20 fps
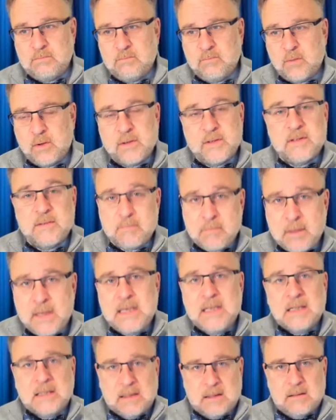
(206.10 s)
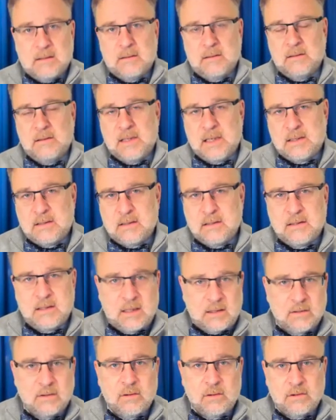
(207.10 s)
does it mean that the
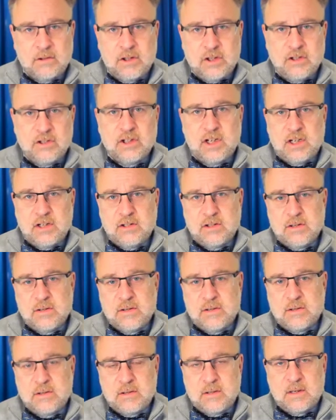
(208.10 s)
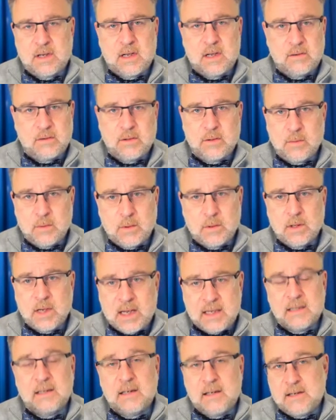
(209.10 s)
technology changes, and how do you
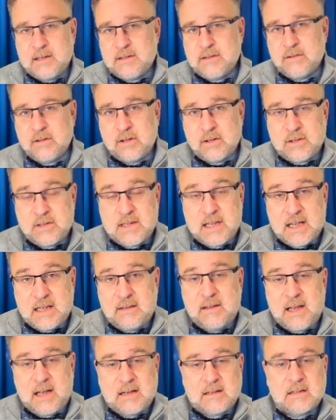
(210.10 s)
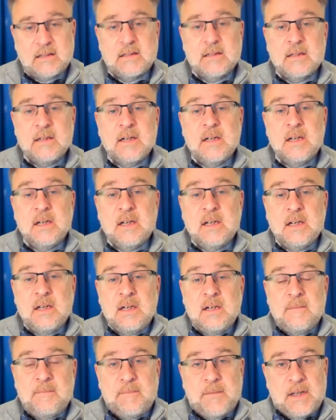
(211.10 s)
analyze and understand that?
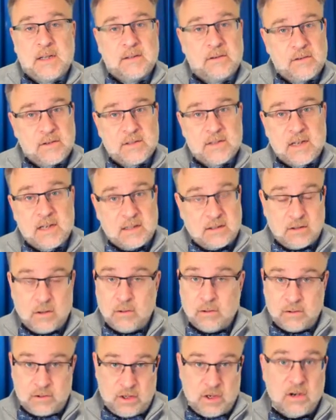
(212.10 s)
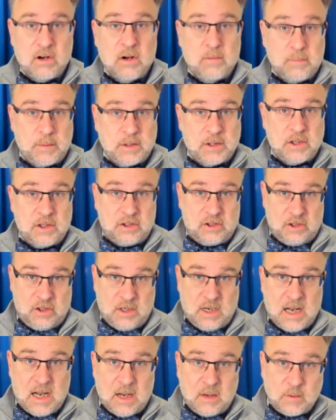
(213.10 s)
Then there is technology competition.
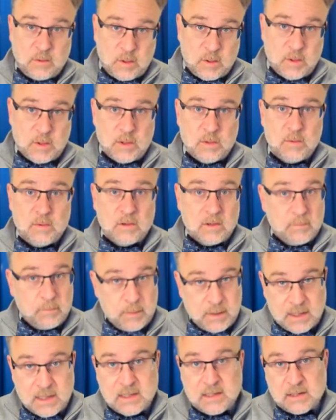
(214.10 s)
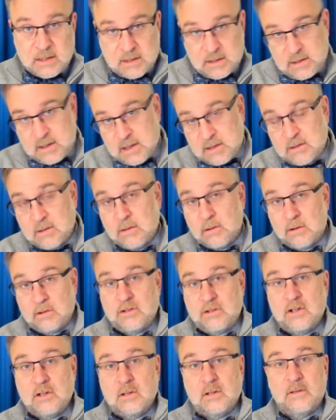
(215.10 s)
How do you compete in a
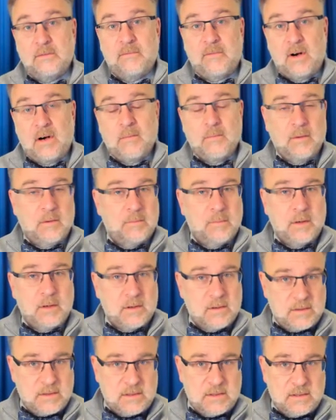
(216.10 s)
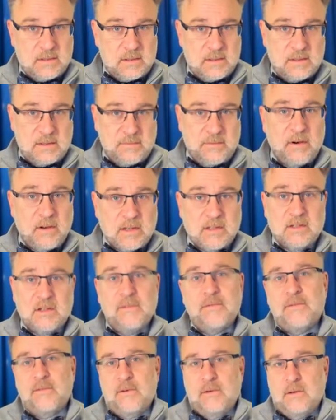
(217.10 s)
technological environment? Because it's very
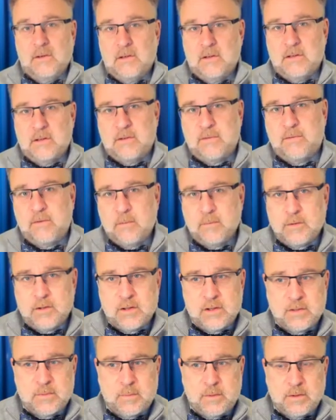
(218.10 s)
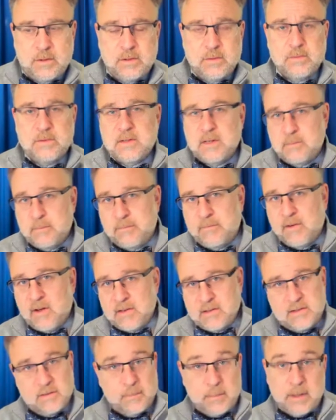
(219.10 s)
different from just producing
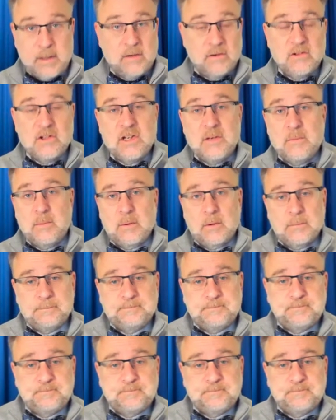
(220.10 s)
faster, better, cheaper.